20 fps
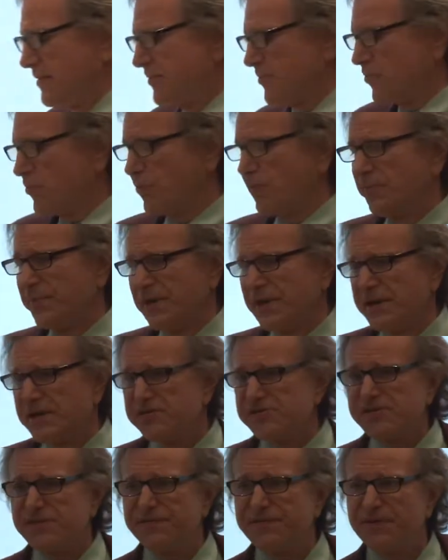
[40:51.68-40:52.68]

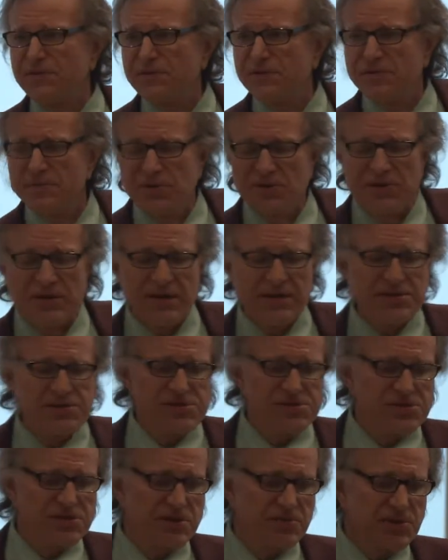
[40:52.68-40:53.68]
rulemakings of the Federal
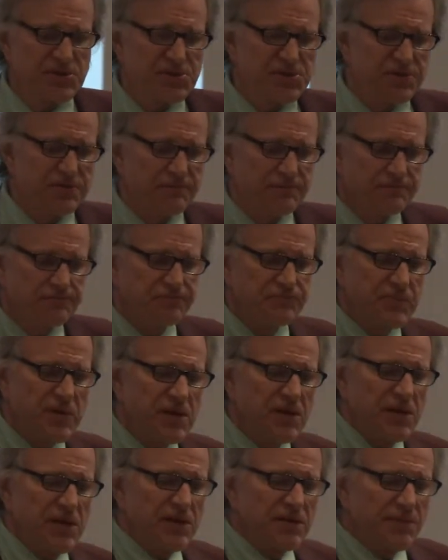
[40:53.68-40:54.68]
Communications Commission.
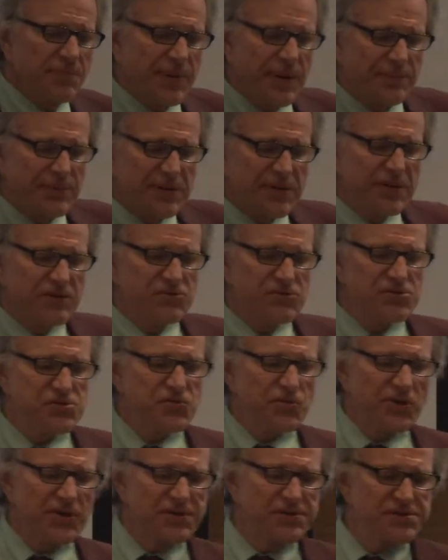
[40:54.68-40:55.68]
The public
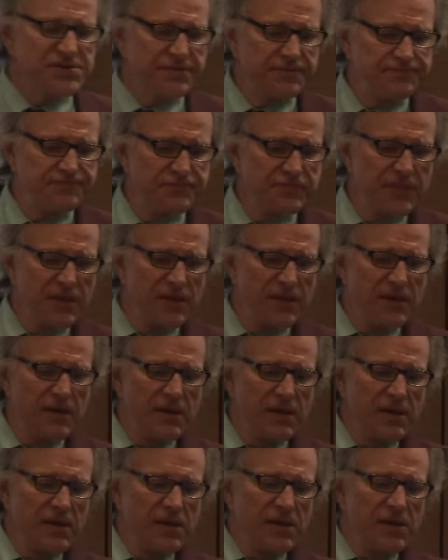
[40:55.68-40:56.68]
interest was
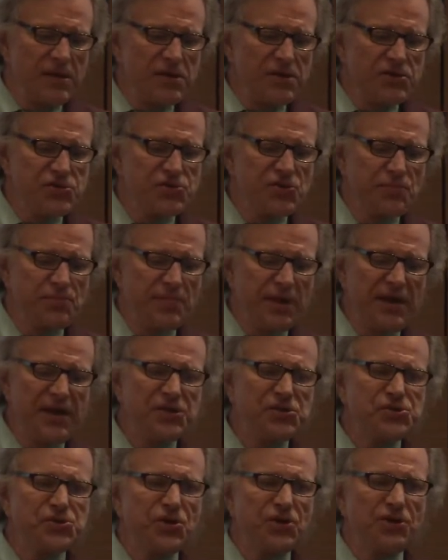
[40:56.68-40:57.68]
to
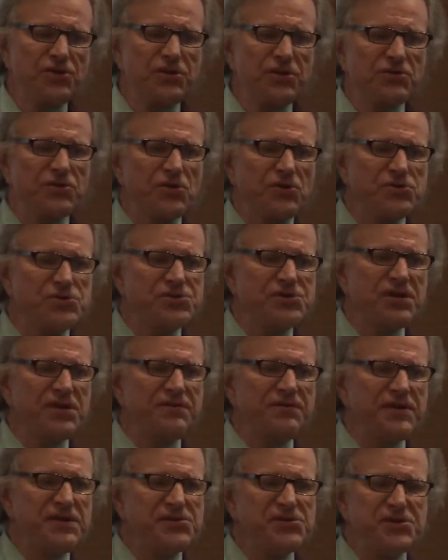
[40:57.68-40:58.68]
make sure that those
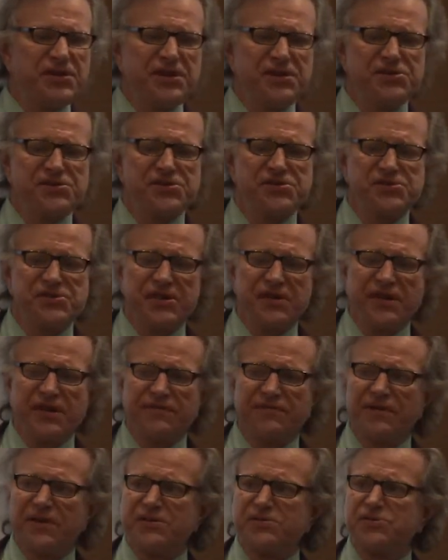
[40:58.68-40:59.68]
TV stations that
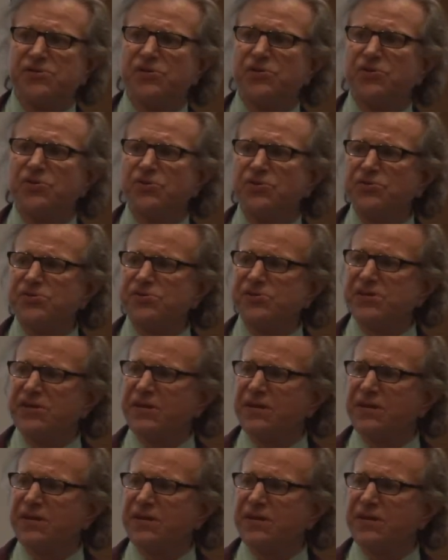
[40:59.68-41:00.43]
give us news,